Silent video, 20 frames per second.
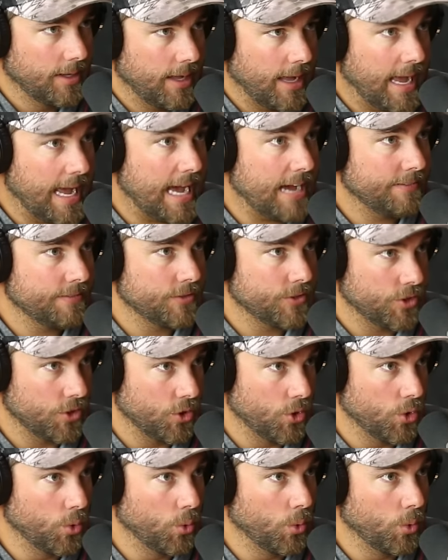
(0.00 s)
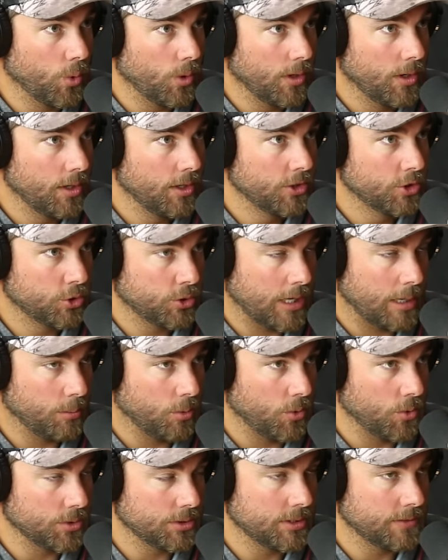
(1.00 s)
have two
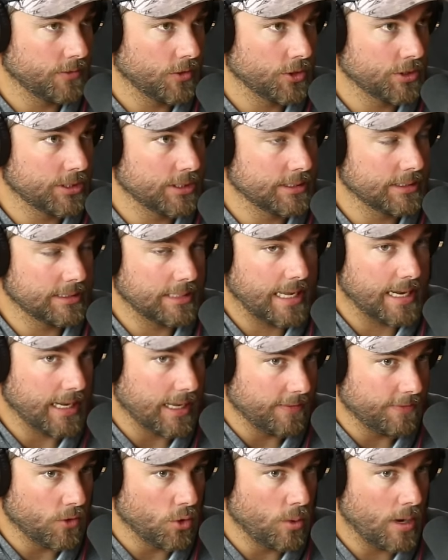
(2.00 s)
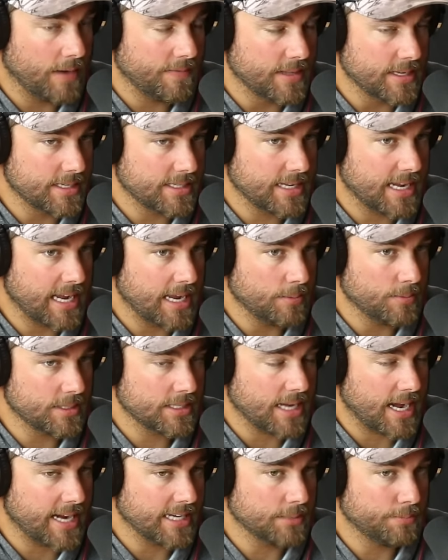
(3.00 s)
trebles versus, like, if you have the same
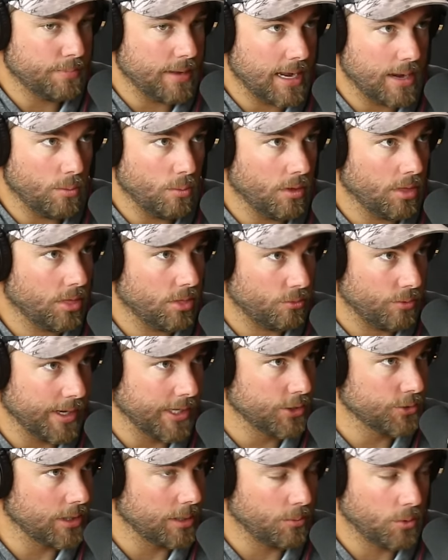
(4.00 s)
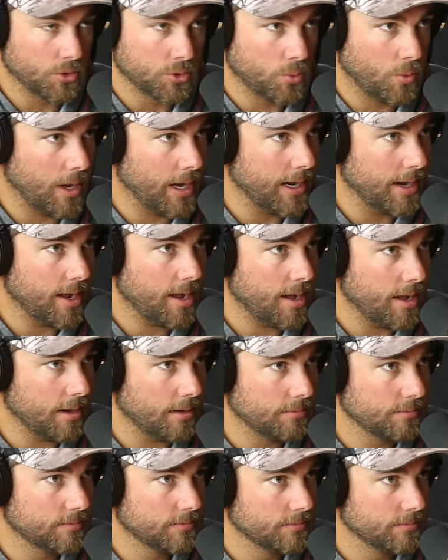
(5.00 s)
size bait with three trebles, why not?